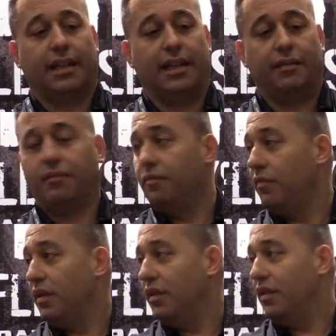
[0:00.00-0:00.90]
can
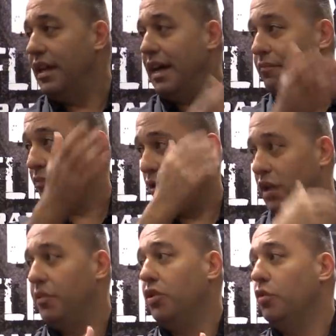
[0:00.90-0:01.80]
not
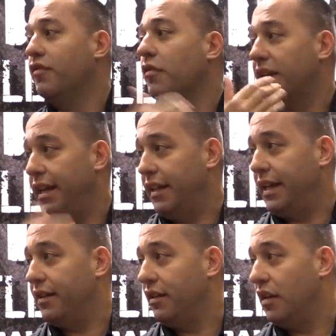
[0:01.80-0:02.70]
prohibit you from getting
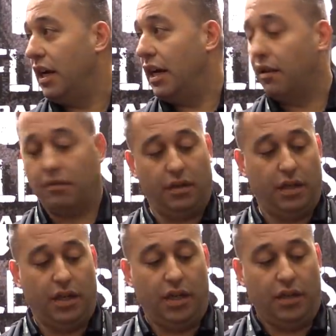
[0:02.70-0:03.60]
that uh,
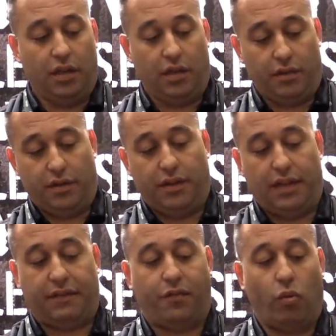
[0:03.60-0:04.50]

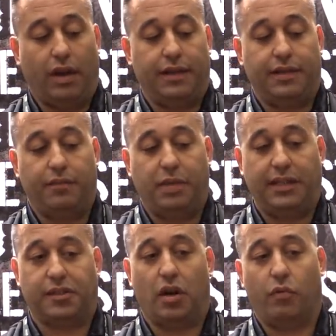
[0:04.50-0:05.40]
that forend
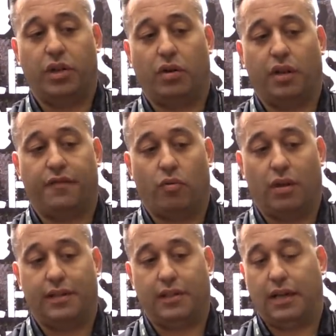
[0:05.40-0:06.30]
piece off. We call the
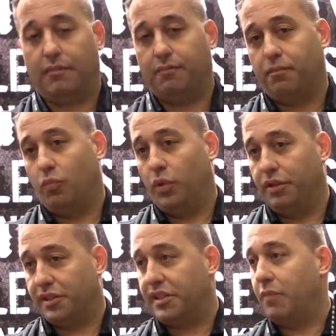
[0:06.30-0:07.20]
forend, uh, we
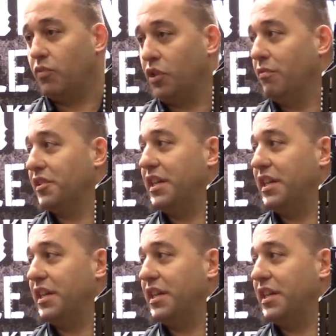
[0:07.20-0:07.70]
use the same term as